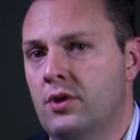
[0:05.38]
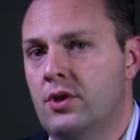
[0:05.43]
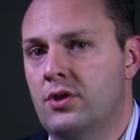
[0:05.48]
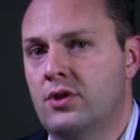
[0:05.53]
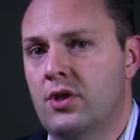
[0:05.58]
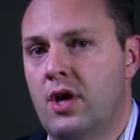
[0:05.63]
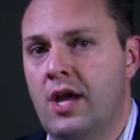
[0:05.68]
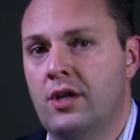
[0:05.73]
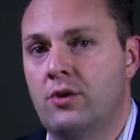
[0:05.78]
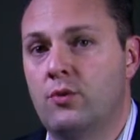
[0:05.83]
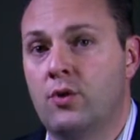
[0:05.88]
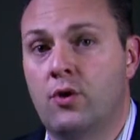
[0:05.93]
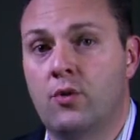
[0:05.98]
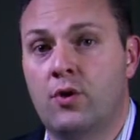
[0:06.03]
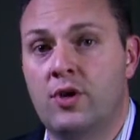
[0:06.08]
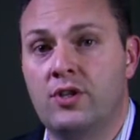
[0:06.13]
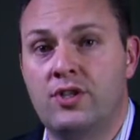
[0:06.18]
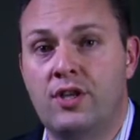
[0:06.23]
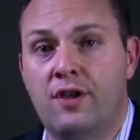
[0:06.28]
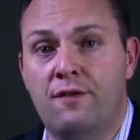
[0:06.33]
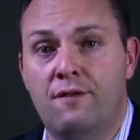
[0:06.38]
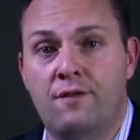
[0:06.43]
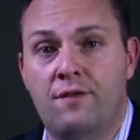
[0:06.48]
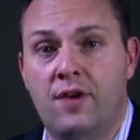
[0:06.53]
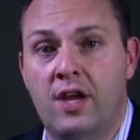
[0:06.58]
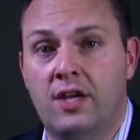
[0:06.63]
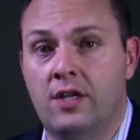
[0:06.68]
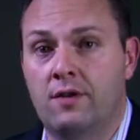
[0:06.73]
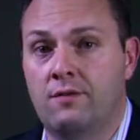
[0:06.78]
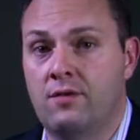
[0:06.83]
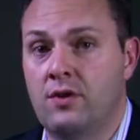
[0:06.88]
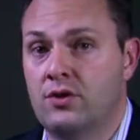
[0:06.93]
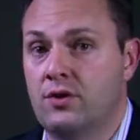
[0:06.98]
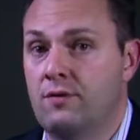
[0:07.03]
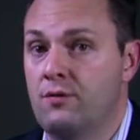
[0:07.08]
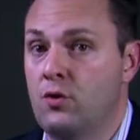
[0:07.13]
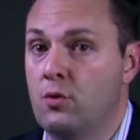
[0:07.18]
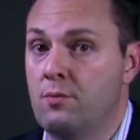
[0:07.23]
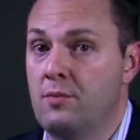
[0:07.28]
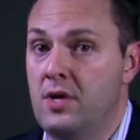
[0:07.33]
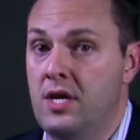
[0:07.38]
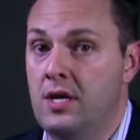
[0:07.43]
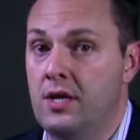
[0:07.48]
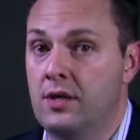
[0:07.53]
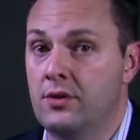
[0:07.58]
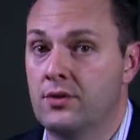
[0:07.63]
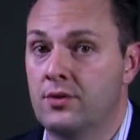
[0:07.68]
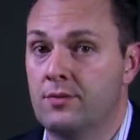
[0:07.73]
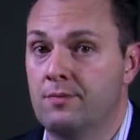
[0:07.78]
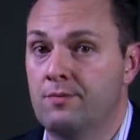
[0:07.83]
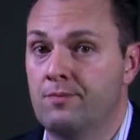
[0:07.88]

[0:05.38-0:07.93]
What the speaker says: designed to increase the effectiveness of your meetings.